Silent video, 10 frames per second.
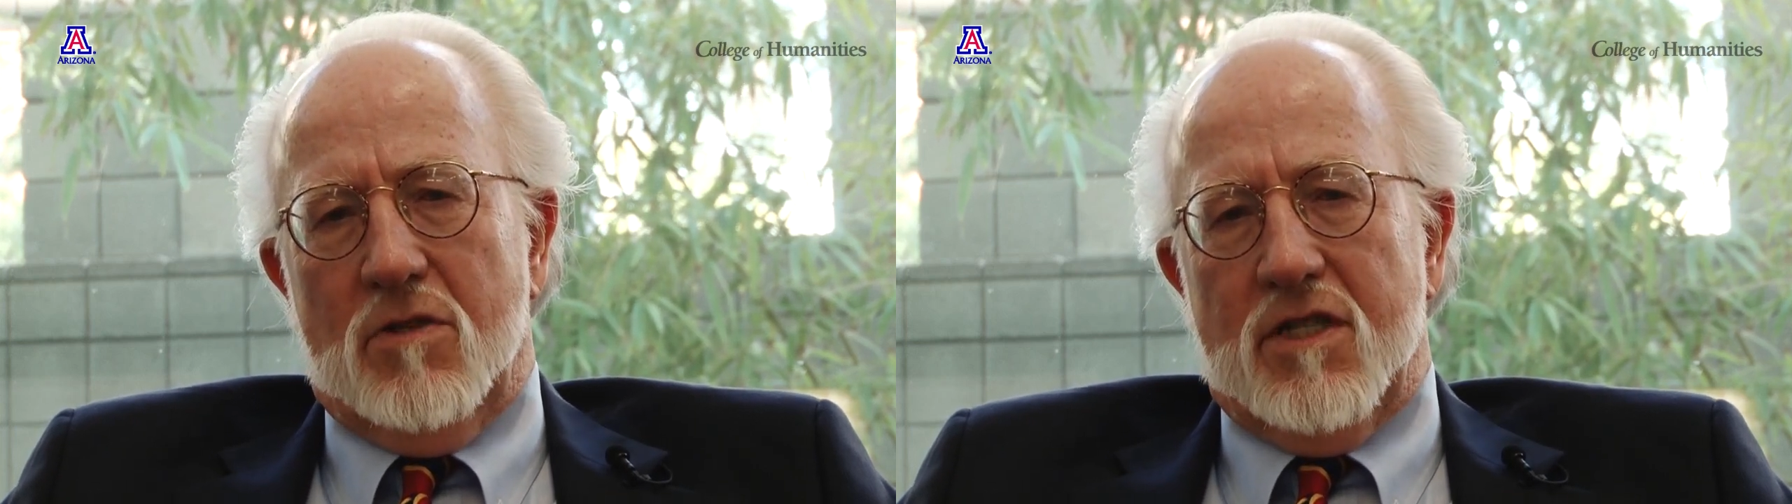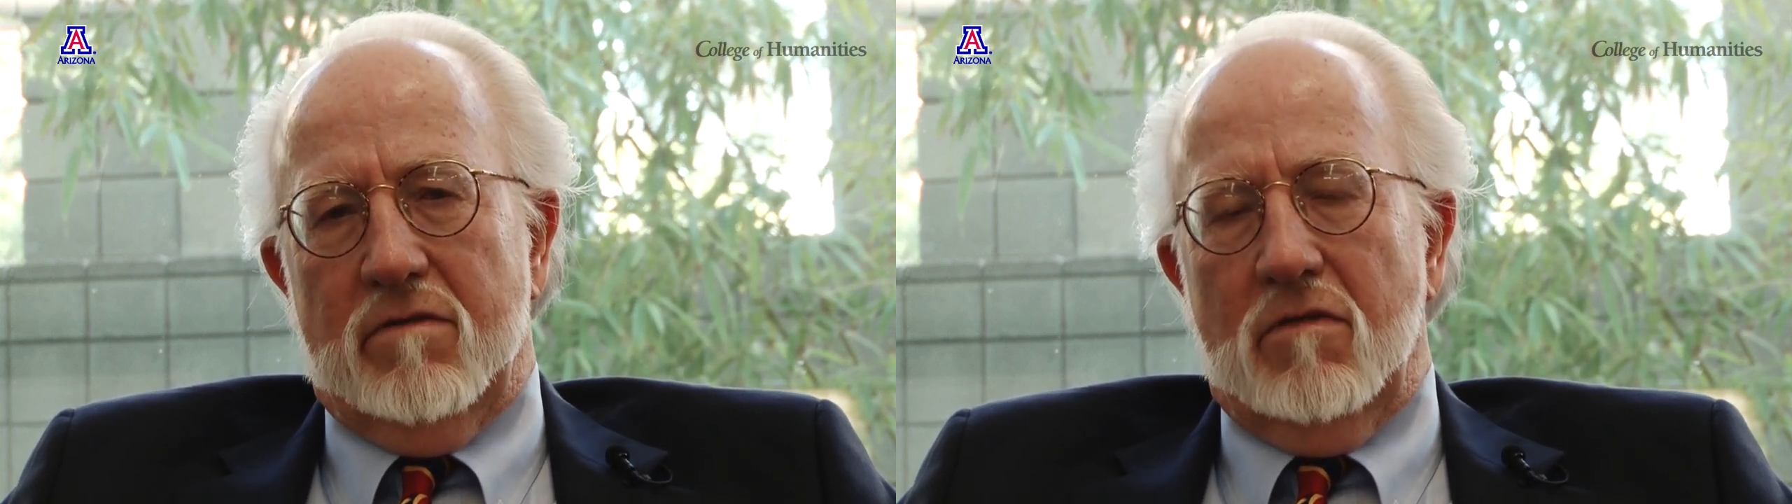
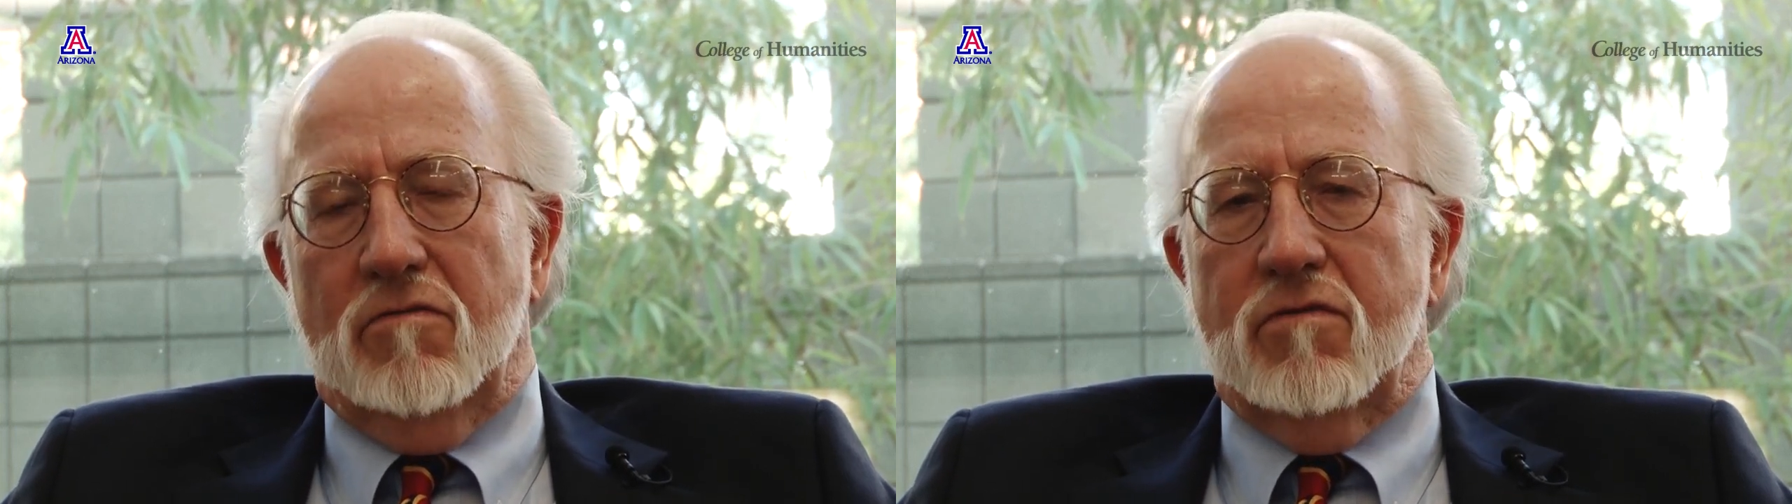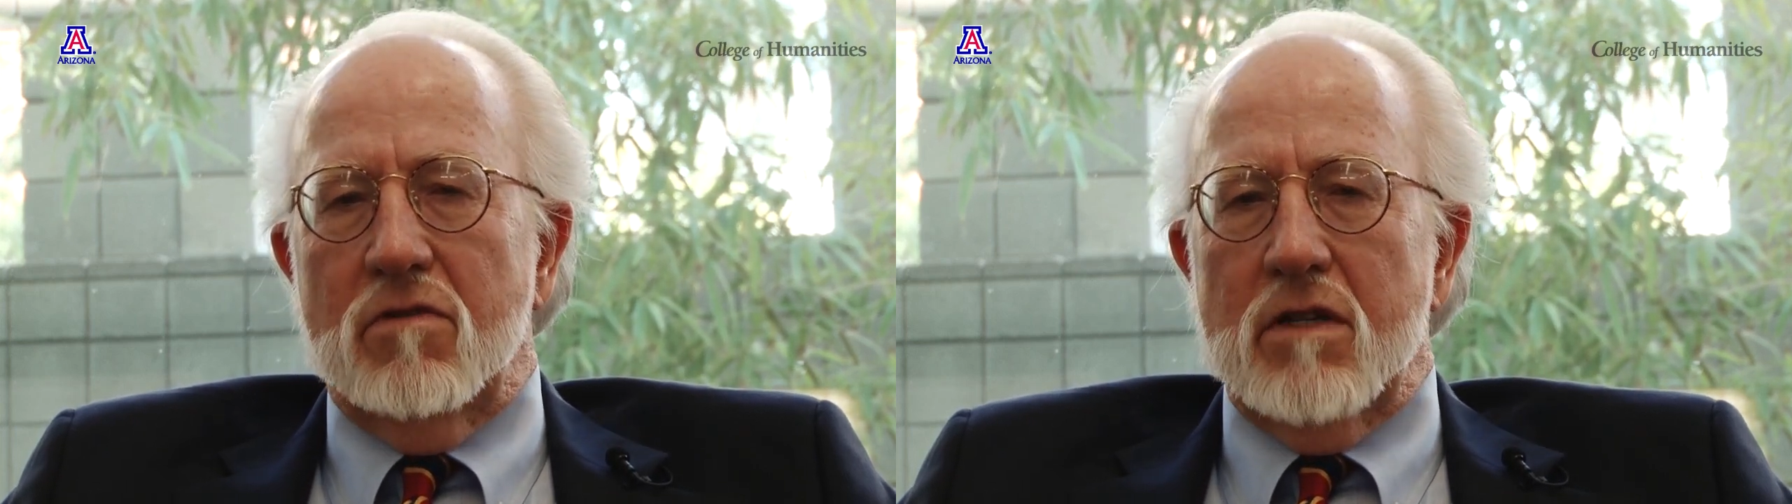was never
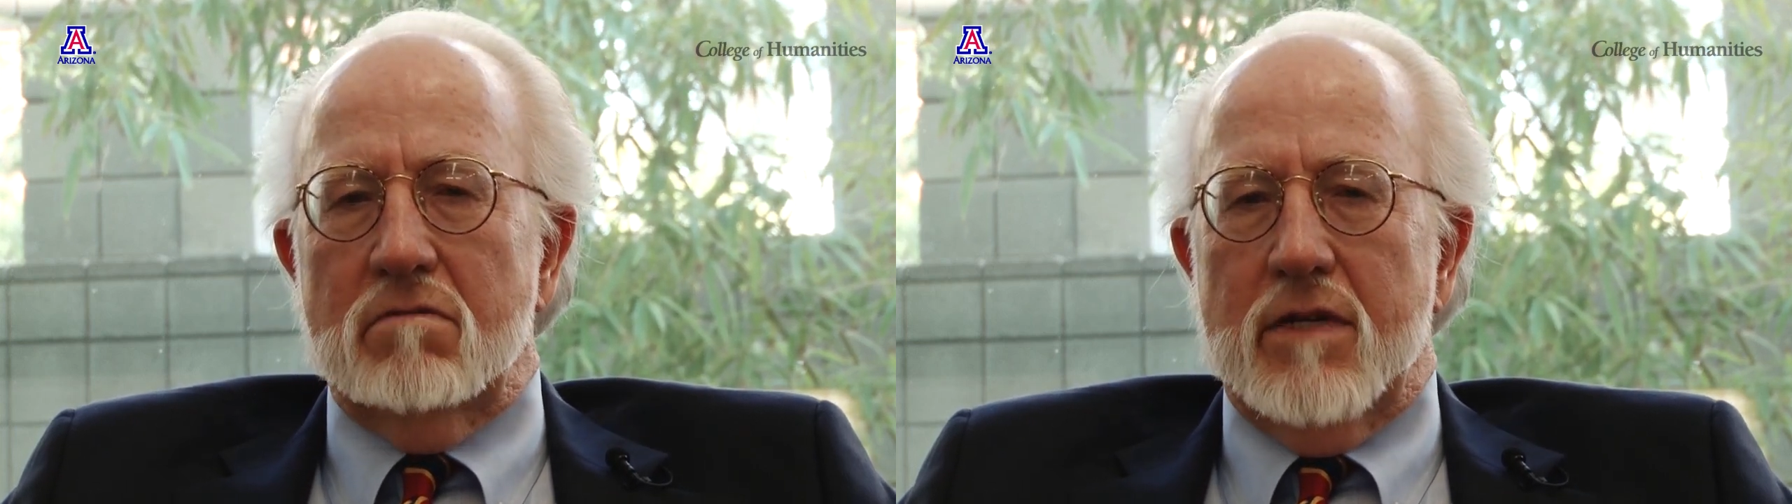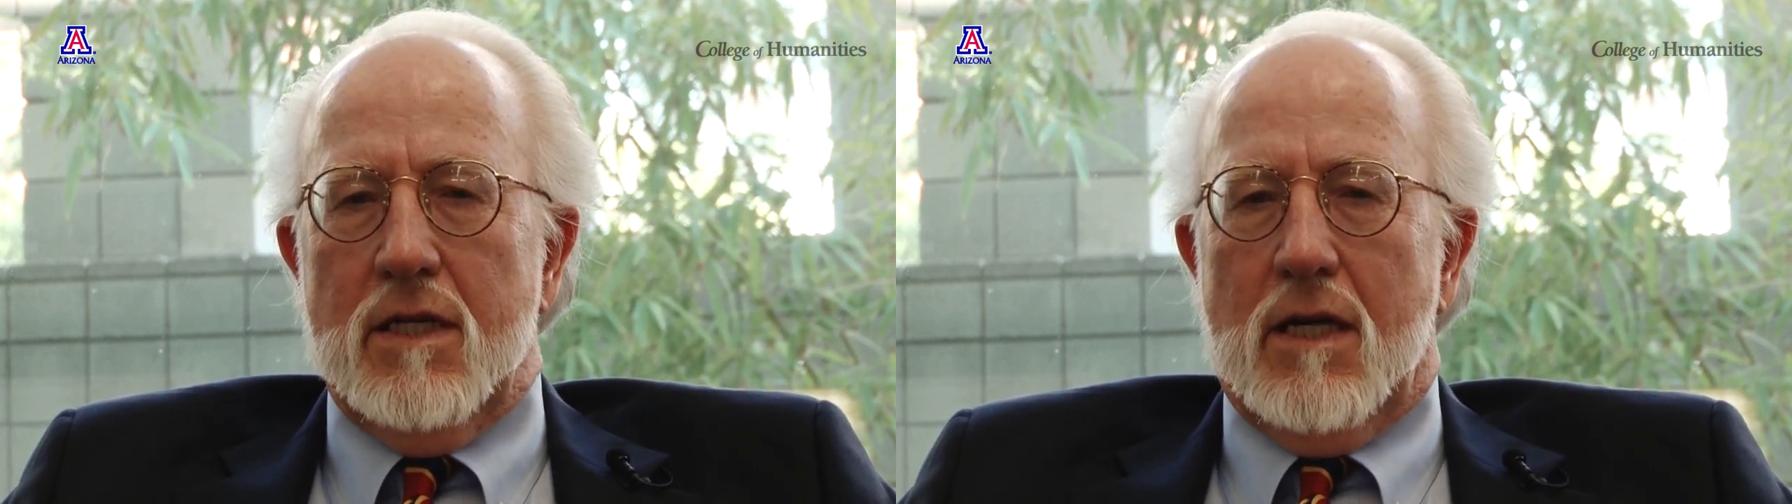fully
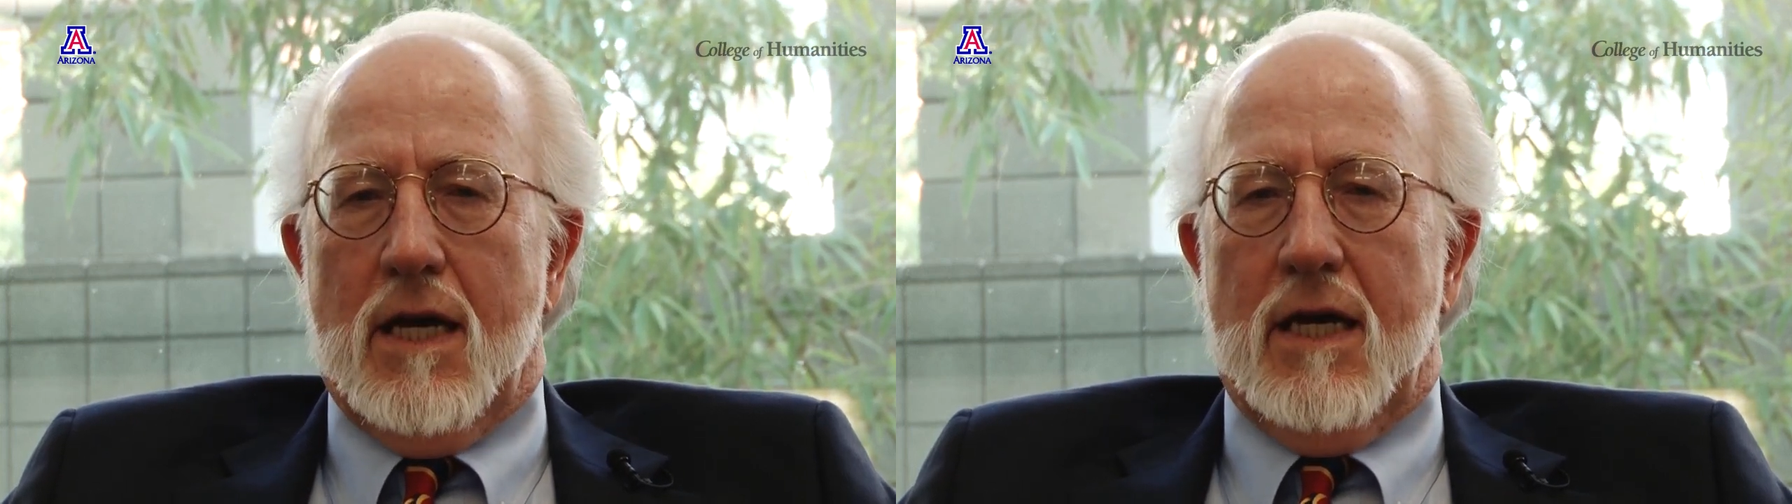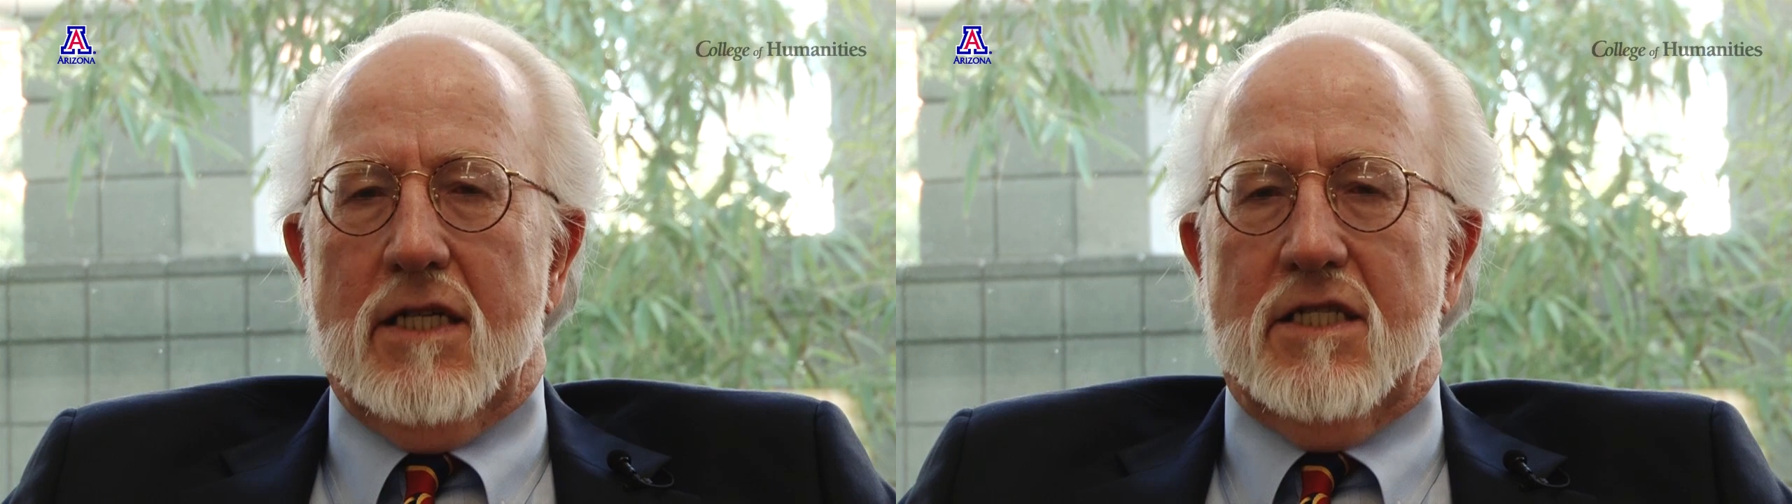
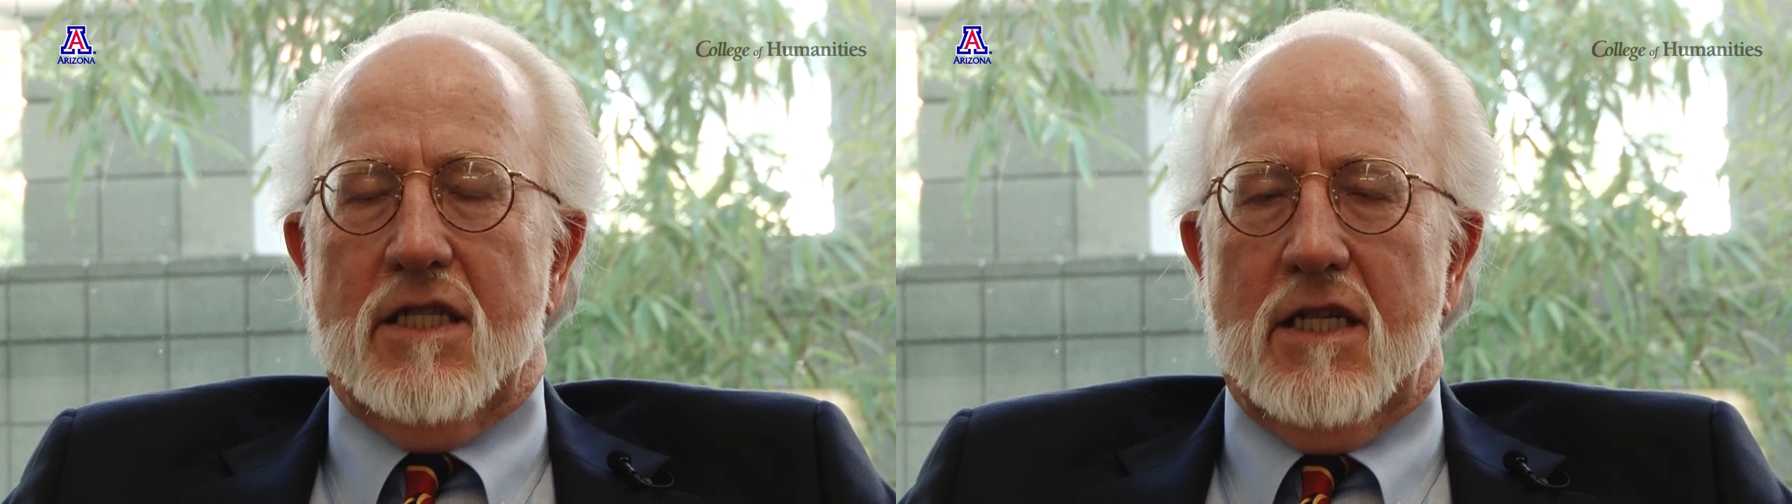realized